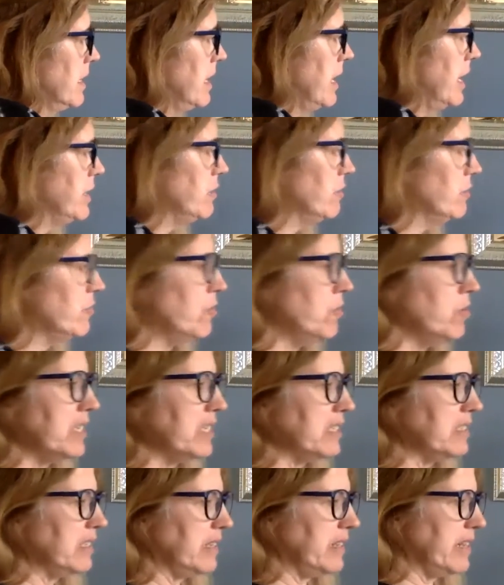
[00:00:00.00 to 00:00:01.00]
And you'll
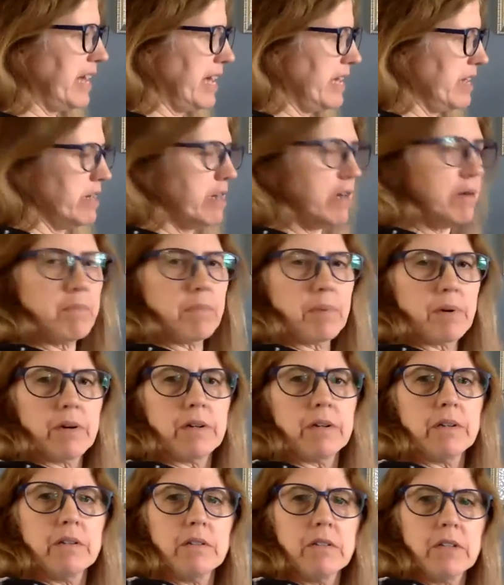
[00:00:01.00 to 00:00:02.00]
notice that that
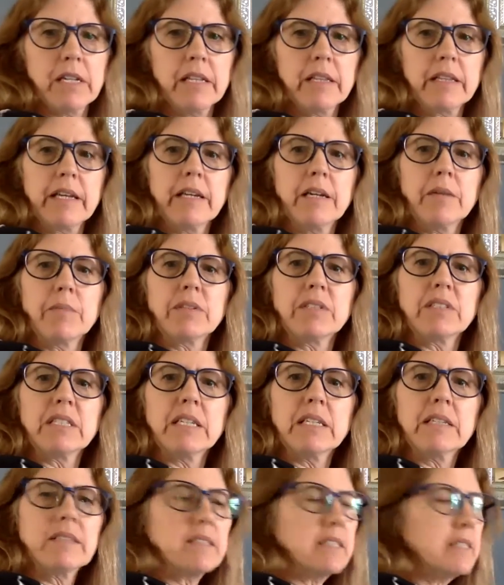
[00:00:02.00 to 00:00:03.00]
number, look at that number
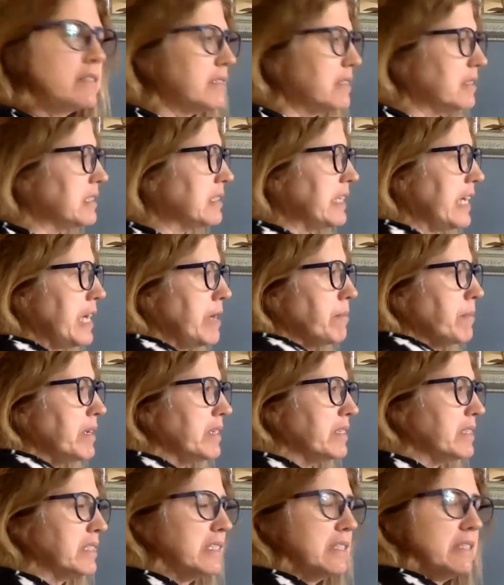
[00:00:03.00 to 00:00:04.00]
6, is the same
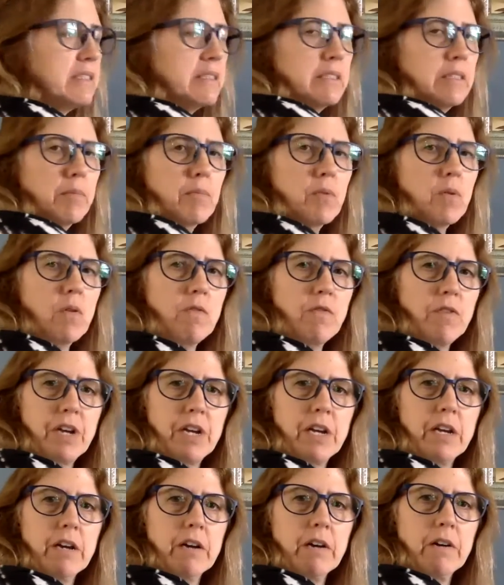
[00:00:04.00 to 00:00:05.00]
as this number over
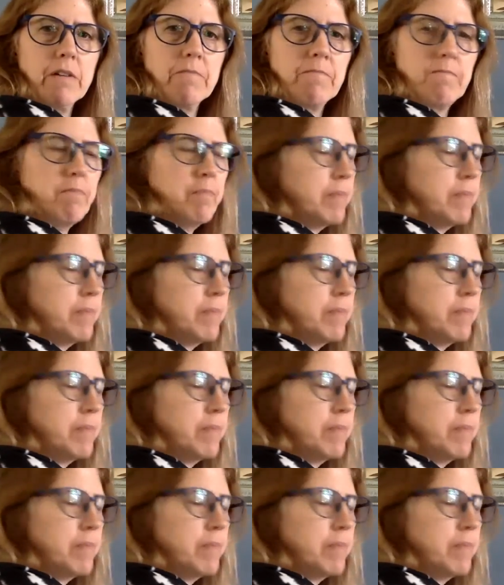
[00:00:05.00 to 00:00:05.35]
here.